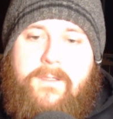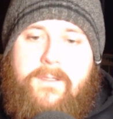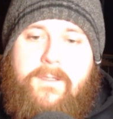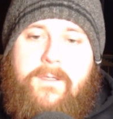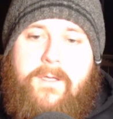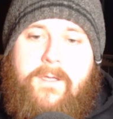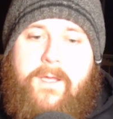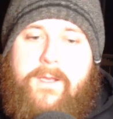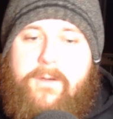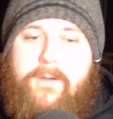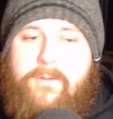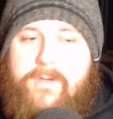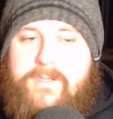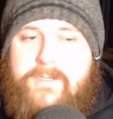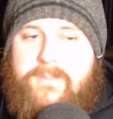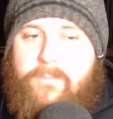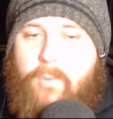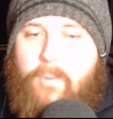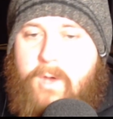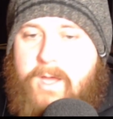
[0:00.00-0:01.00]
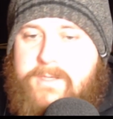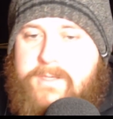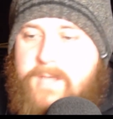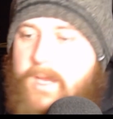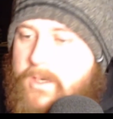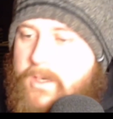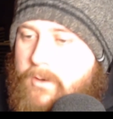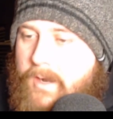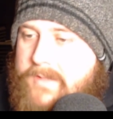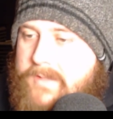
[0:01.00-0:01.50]
And a reason why
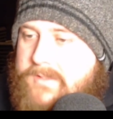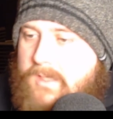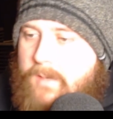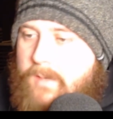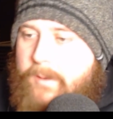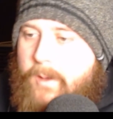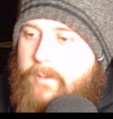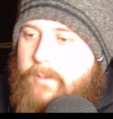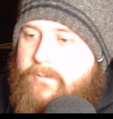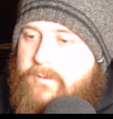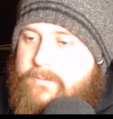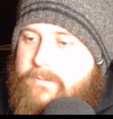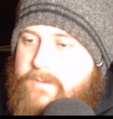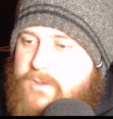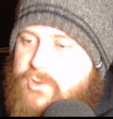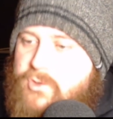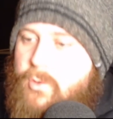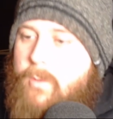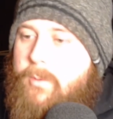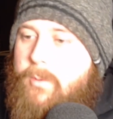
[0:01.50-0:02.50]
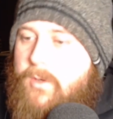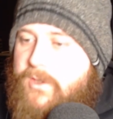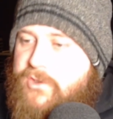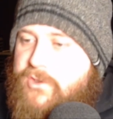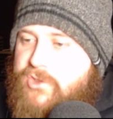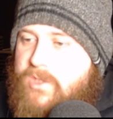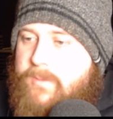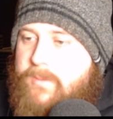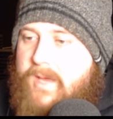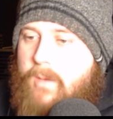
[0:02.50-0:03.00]
Dana had to come out with an official
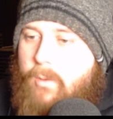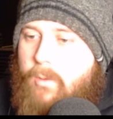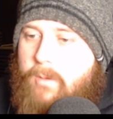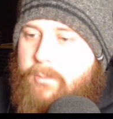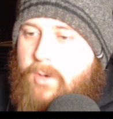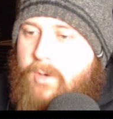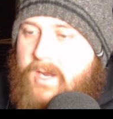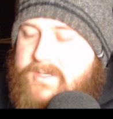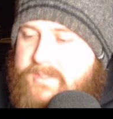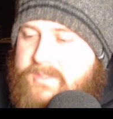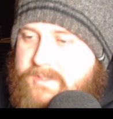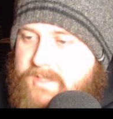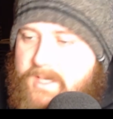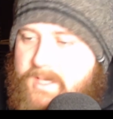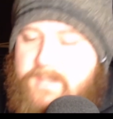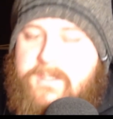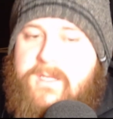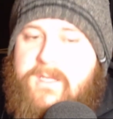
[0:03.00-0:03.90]
apology about what Bryce said,